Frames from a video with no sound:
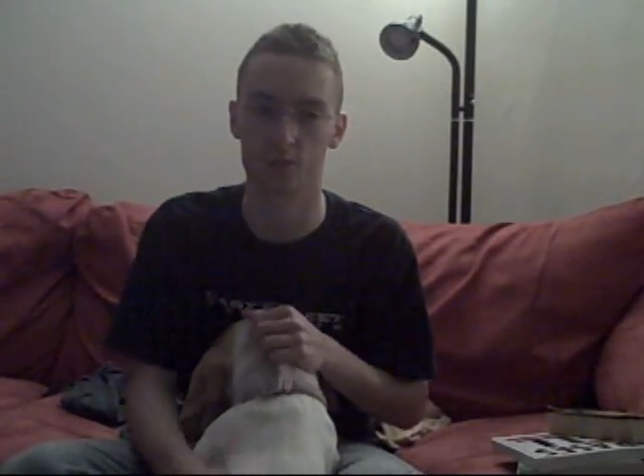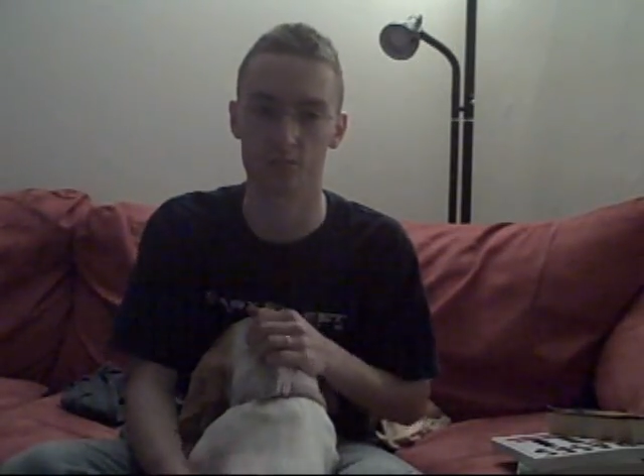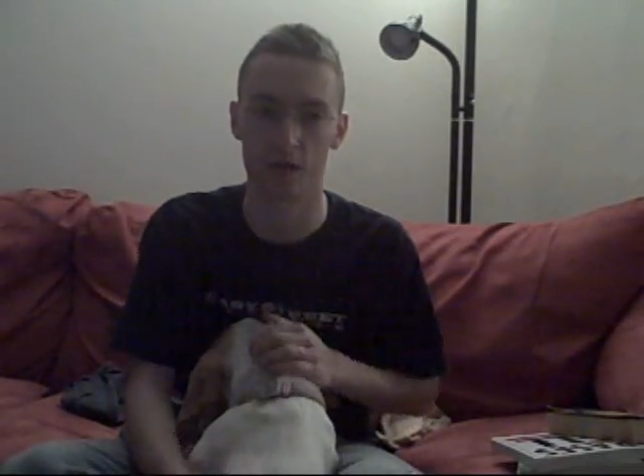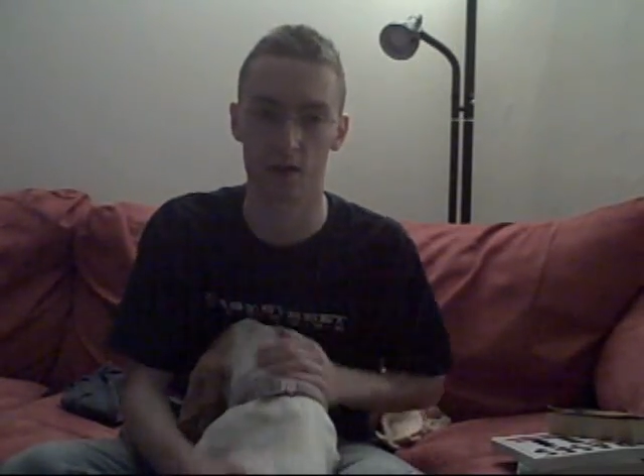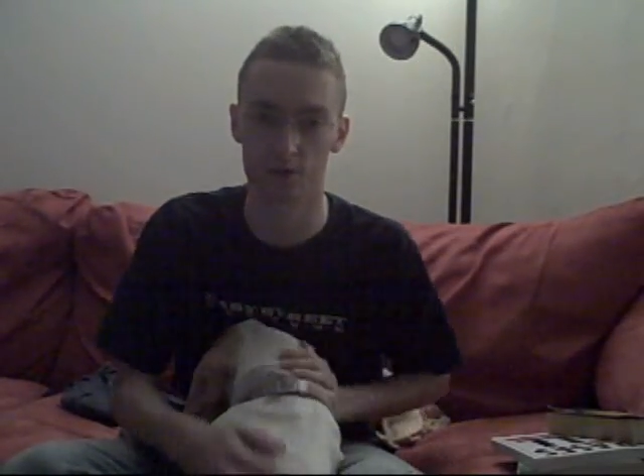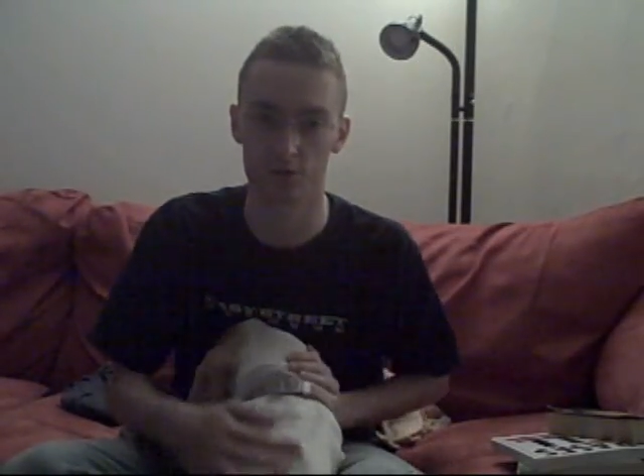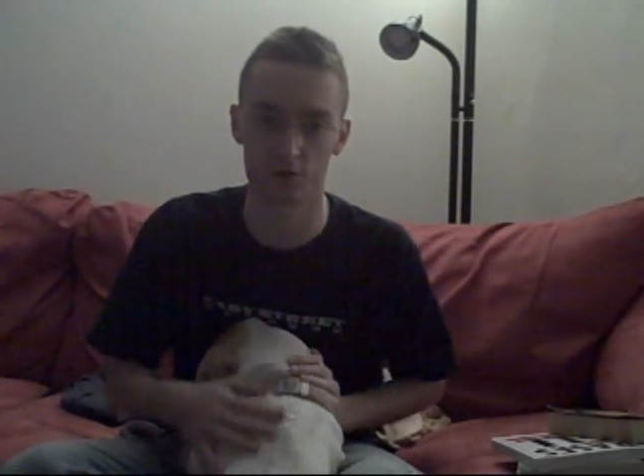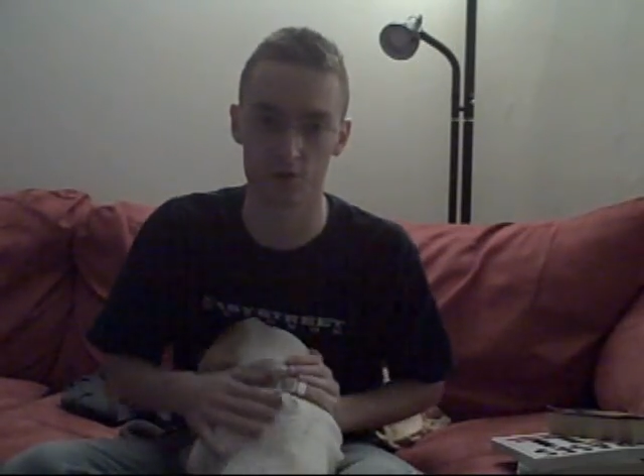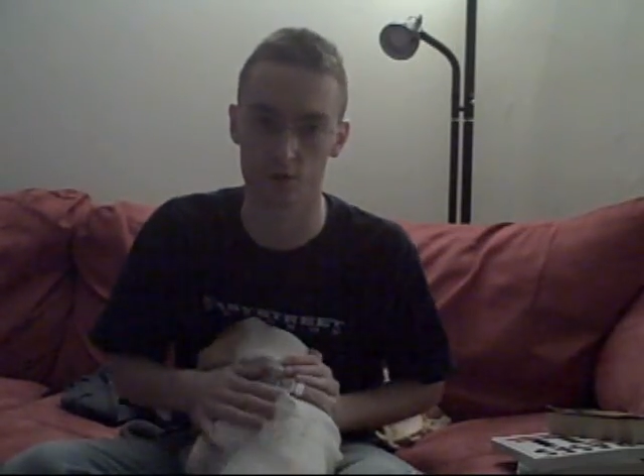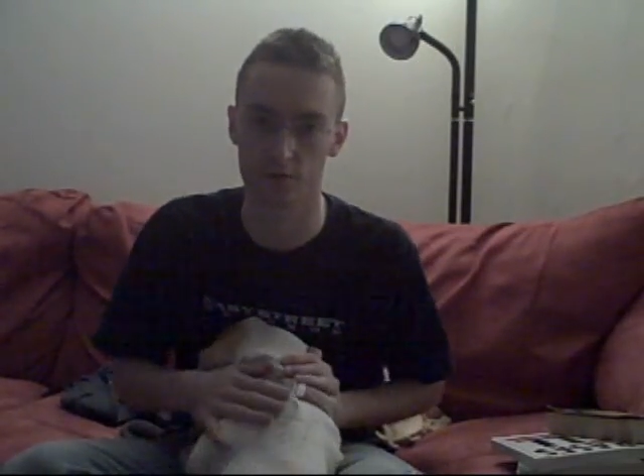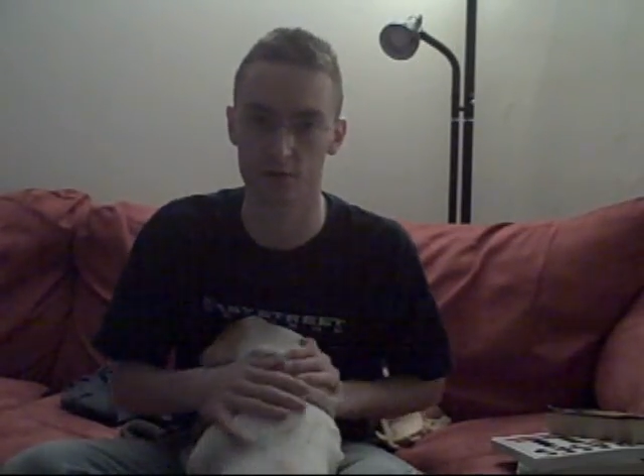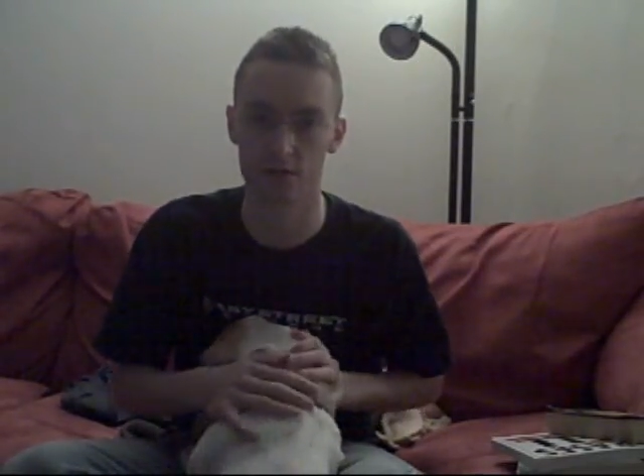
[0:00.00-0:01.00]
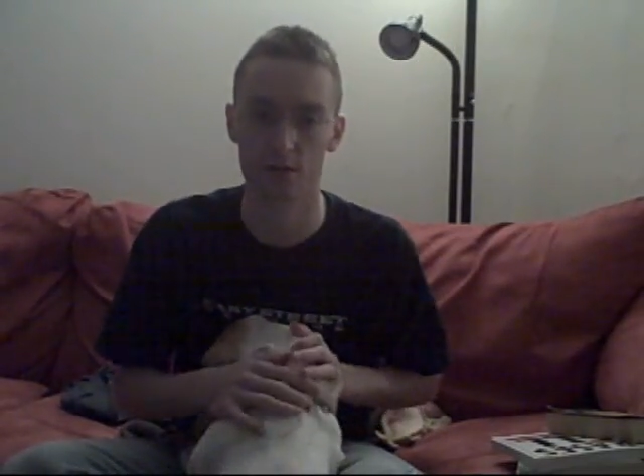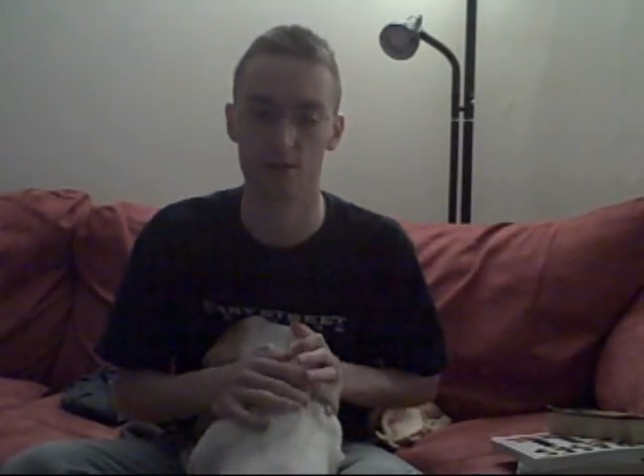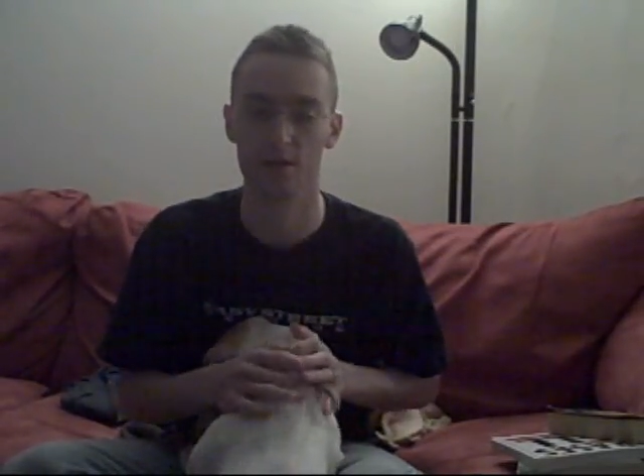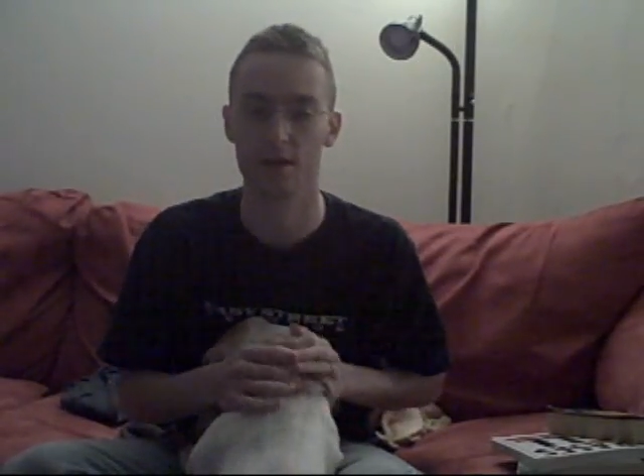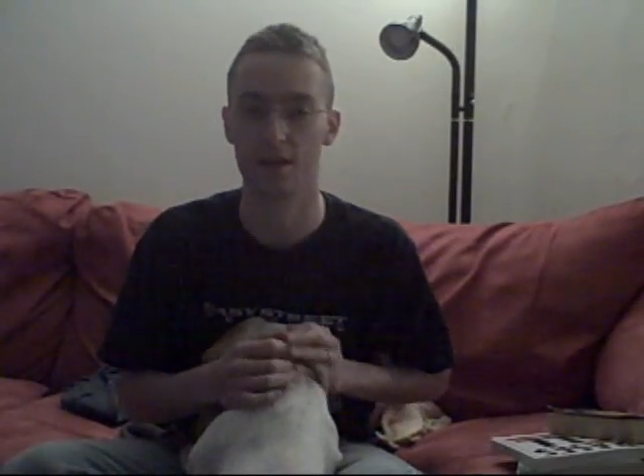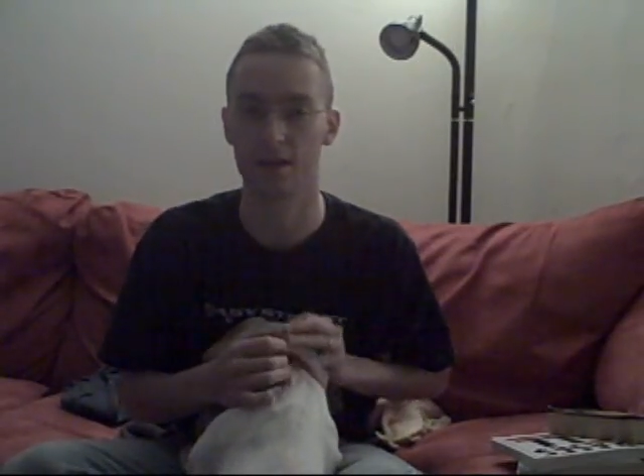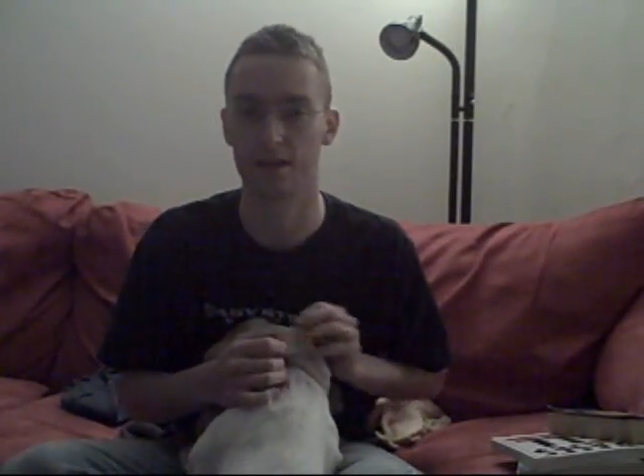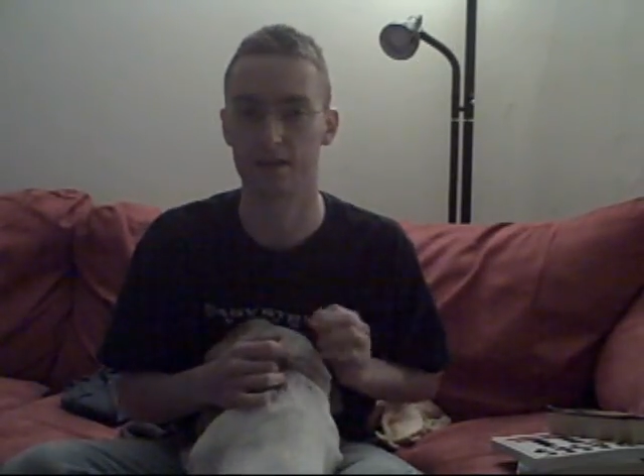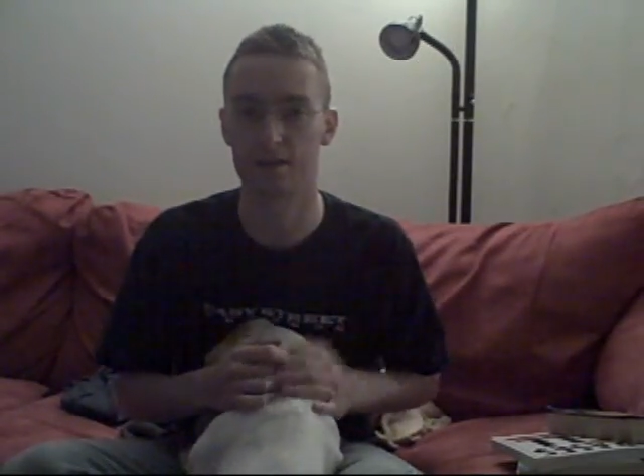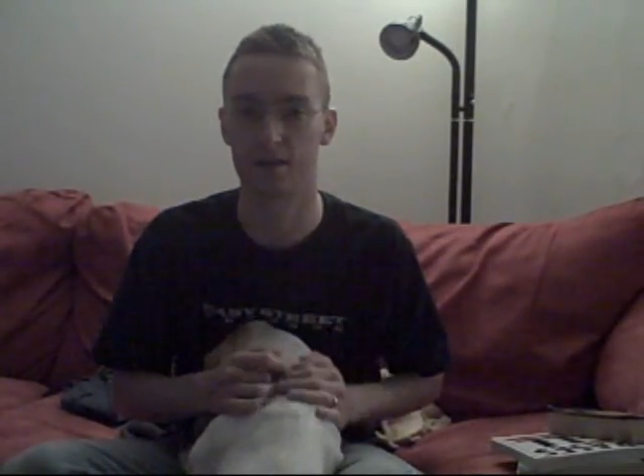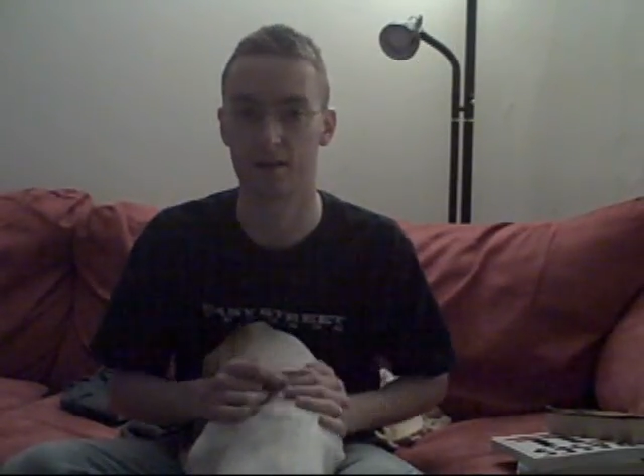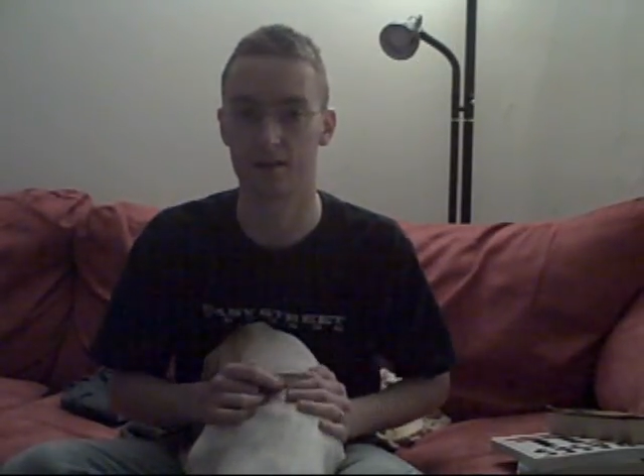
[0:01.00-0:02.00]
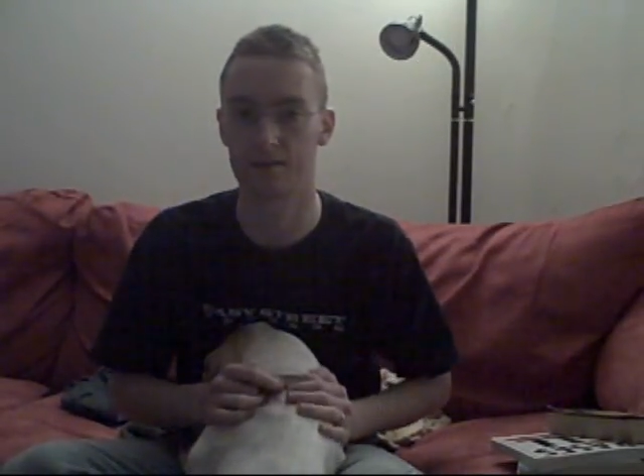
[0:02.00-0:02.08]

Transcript: product or service, and